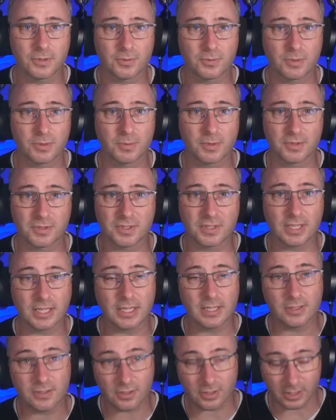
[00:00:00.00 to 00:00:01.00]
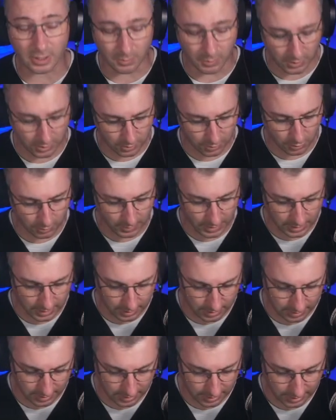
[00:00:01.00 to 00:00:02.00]
response there, certainly worth 2
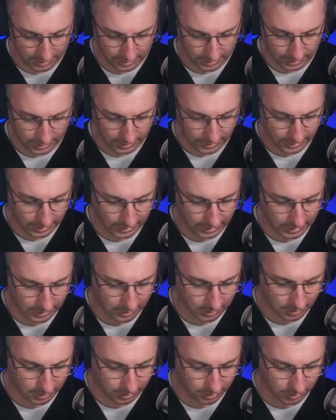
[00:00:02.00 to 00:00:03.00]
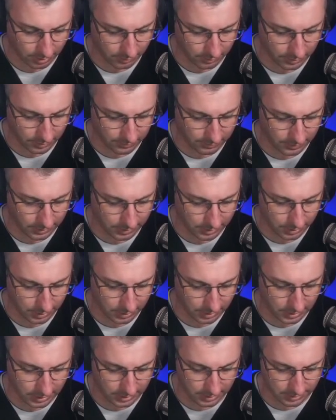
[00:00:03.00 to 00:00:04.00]
marks, and thyroid function
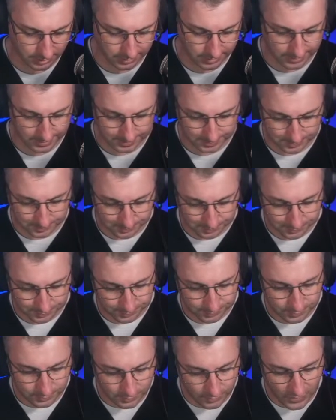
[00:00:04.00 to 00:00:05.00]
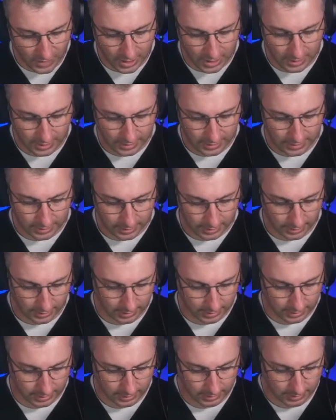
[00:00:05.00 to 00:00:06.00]
tests.
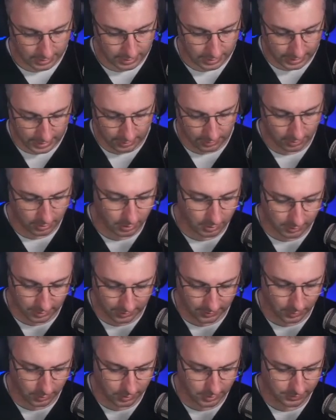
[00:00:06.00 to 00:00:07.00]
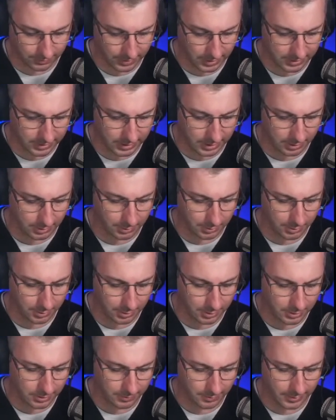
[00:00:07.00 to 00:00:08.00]
Now, and of course fasting
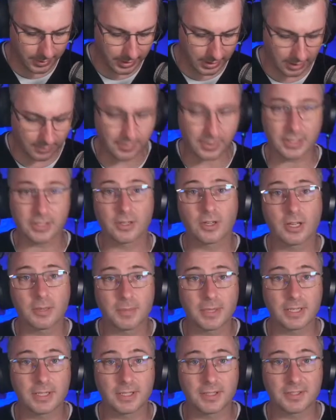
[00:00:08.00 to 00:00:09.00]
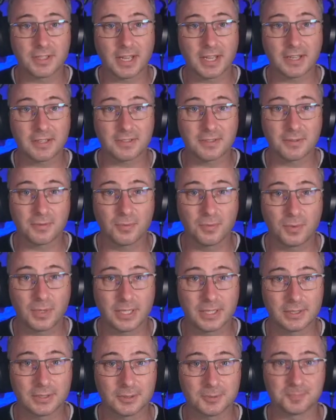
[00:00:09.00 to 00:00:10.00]
glucose if we're covering diabetes as
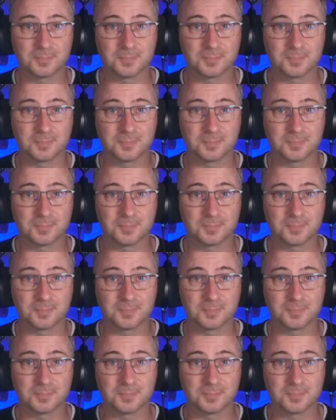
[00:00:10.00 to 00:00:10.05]
well.